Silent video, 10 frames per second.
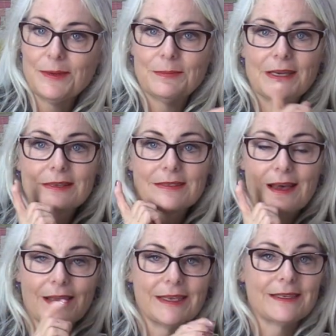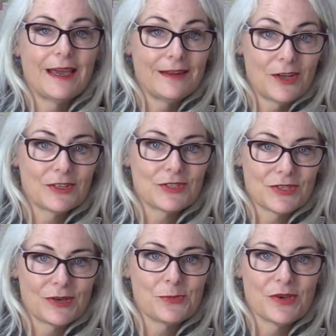because I cannot
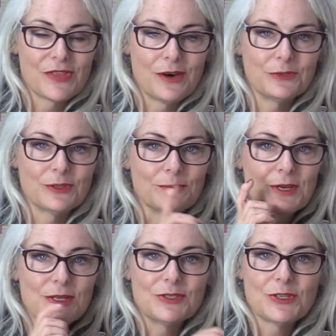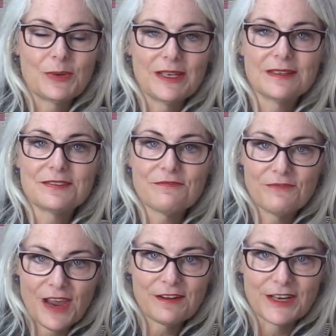sew without them. So it is
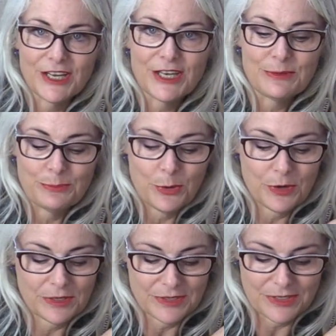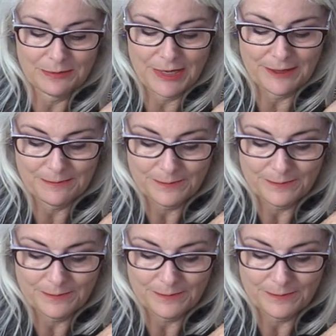very important to me.